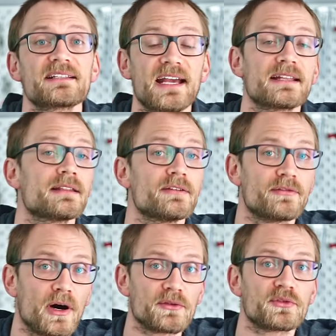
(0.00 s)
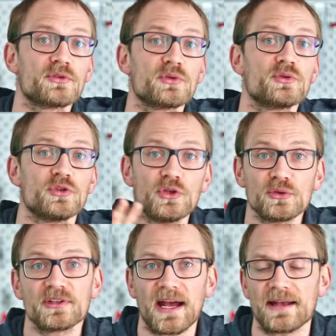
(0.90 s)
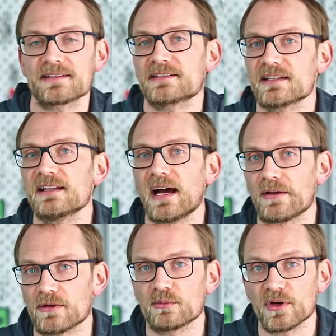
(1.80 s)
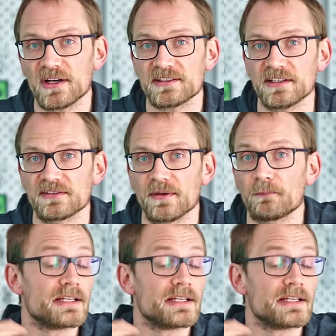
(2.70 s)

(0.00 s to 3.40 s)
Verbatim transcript: can live on to do new tasks in other projects.